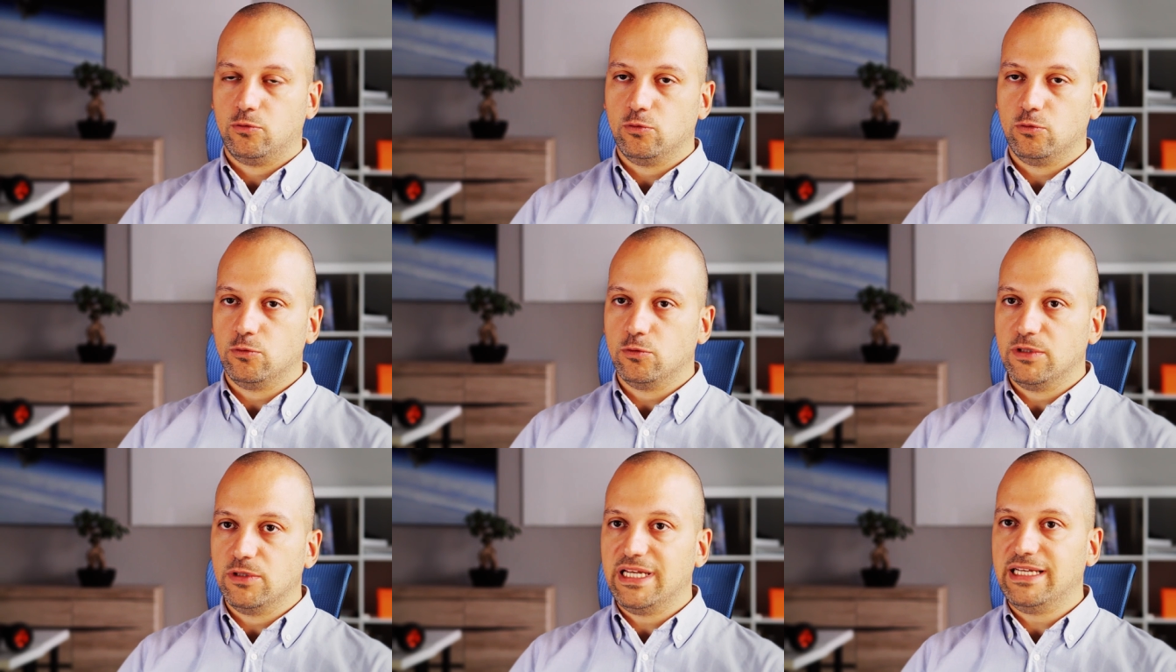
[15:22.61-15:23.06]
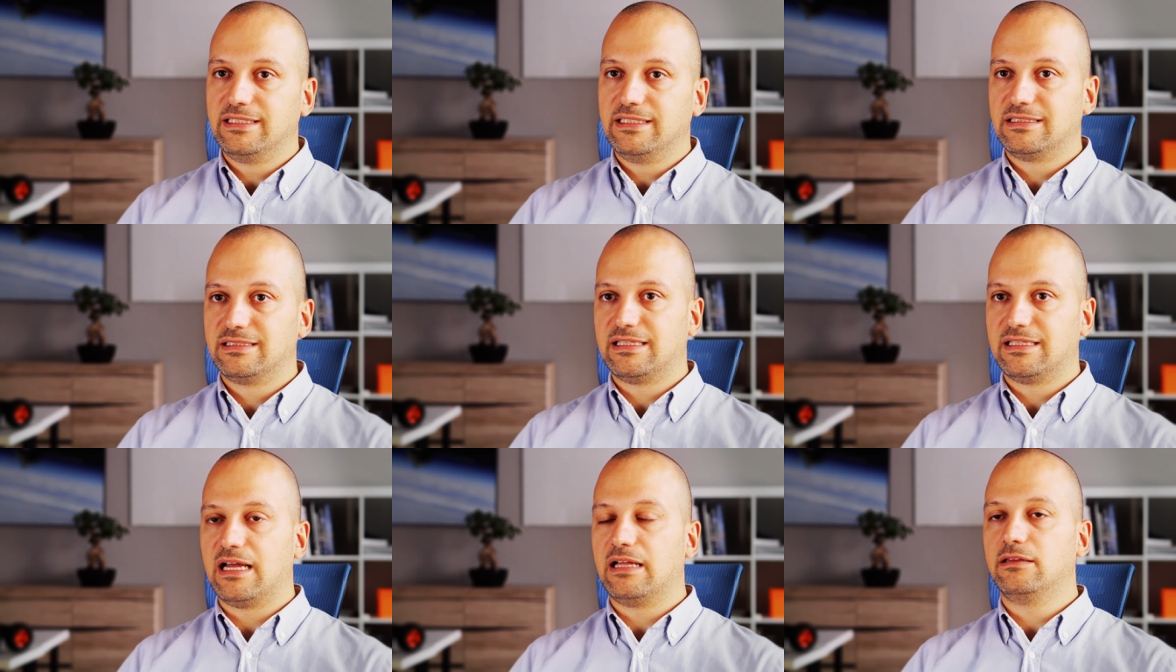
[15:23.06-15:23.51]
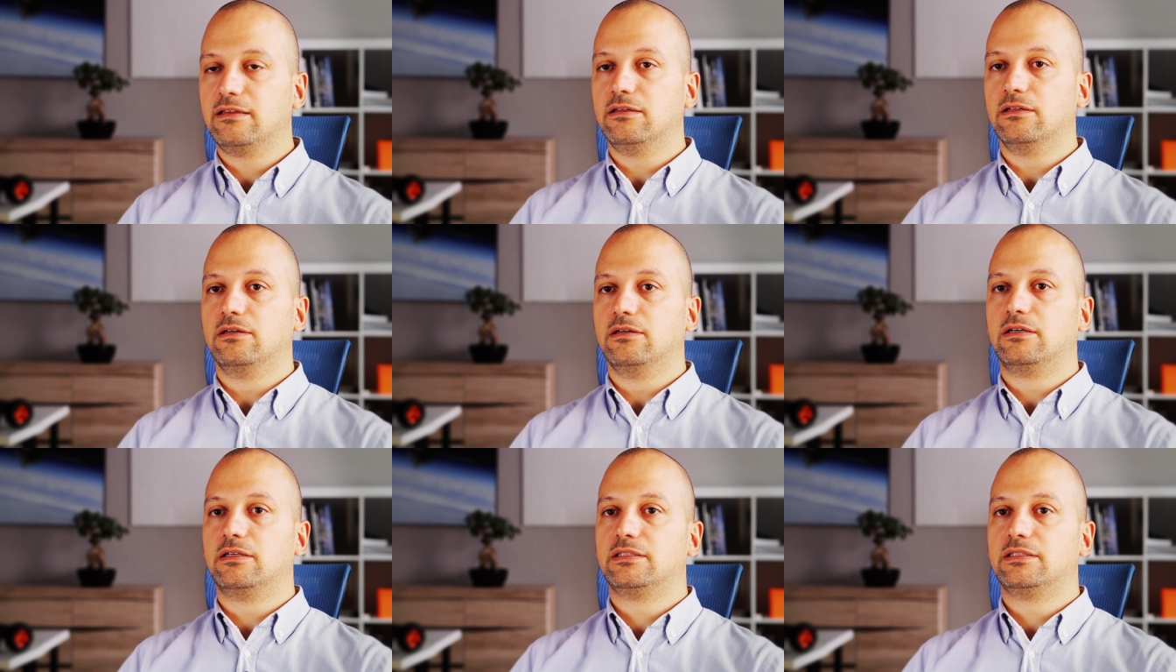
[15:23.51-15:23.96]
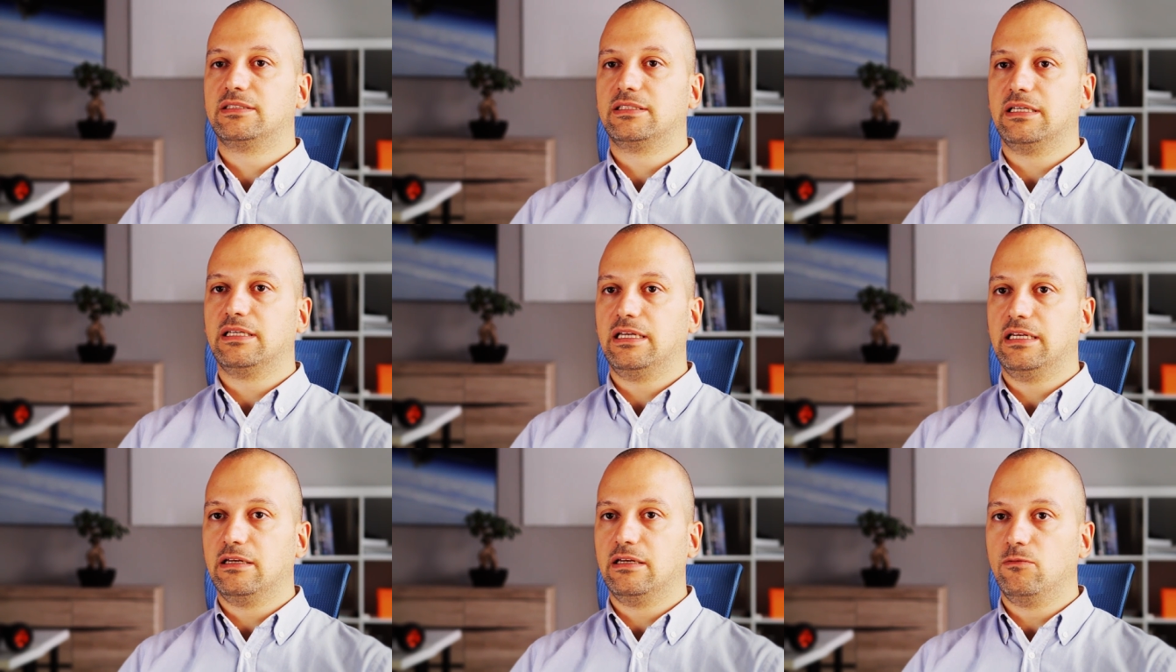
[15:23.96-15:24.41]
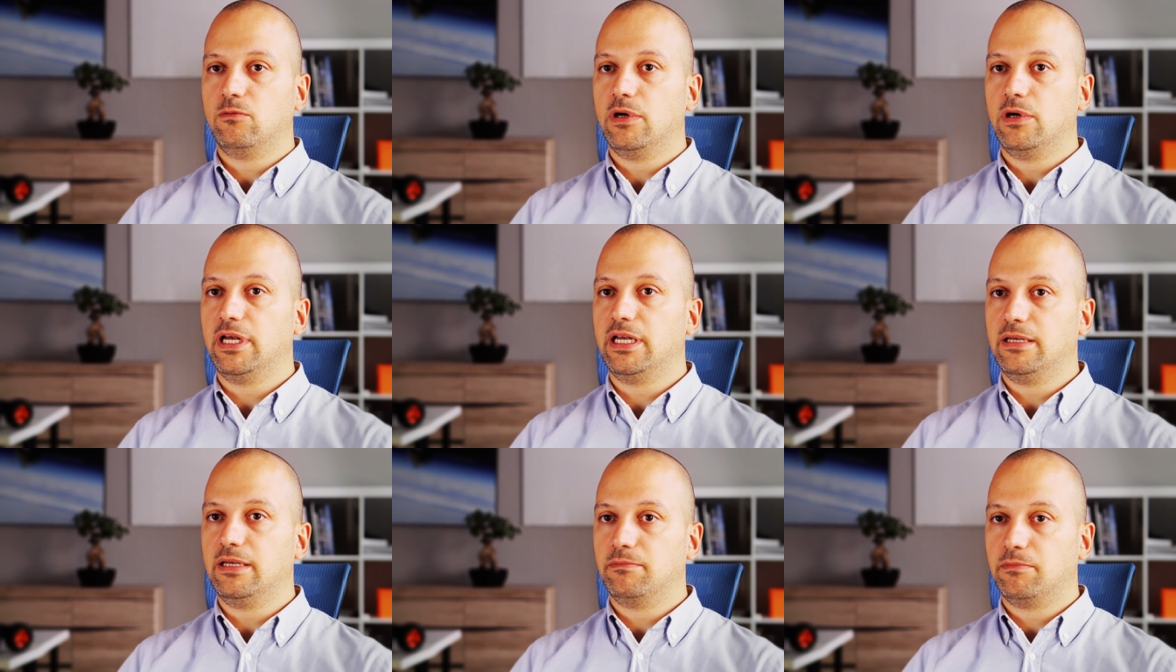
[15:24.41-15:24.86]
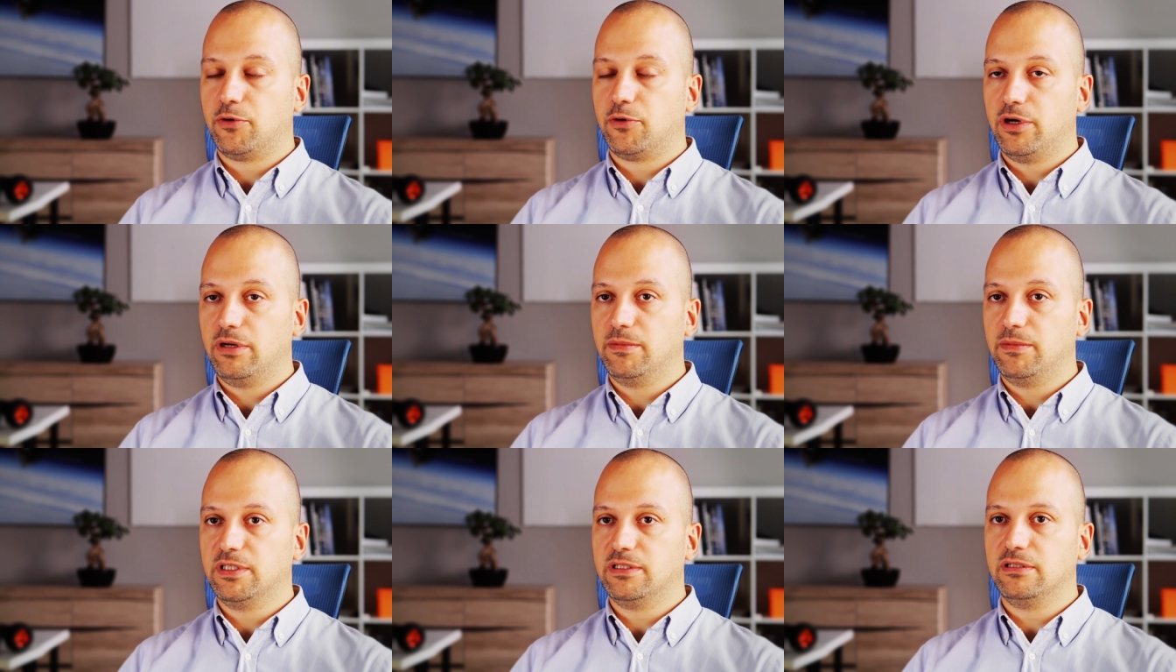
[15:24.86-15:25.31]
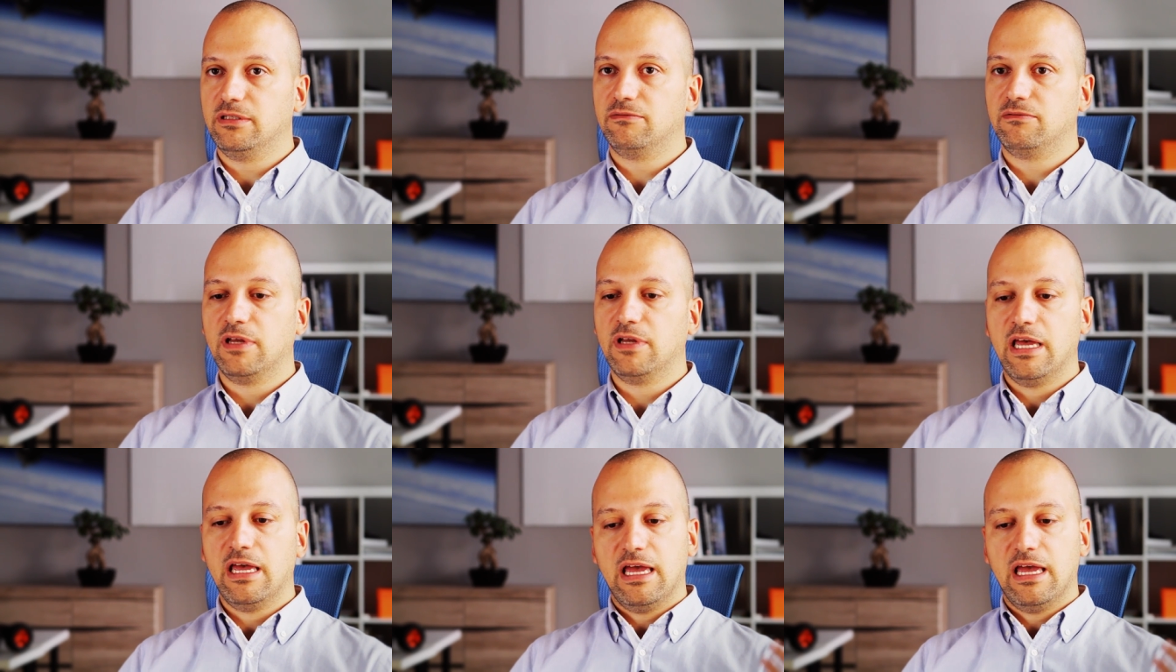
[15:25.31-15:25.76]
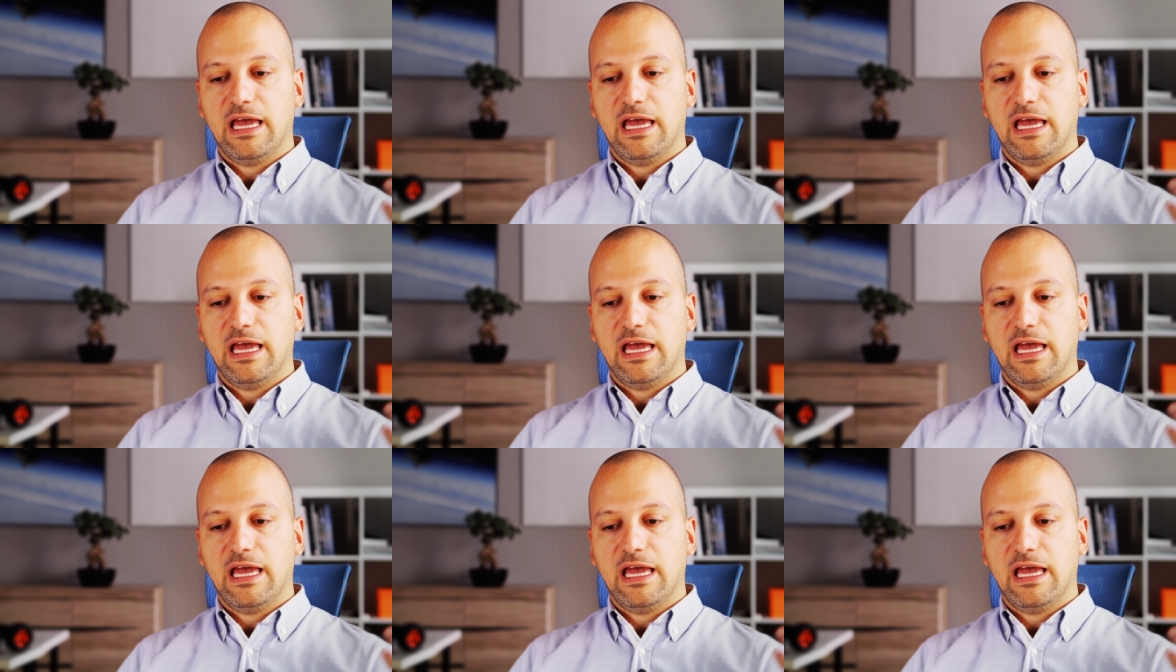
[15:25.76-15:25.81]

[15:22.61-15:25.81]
to today's standards, in a way primitive,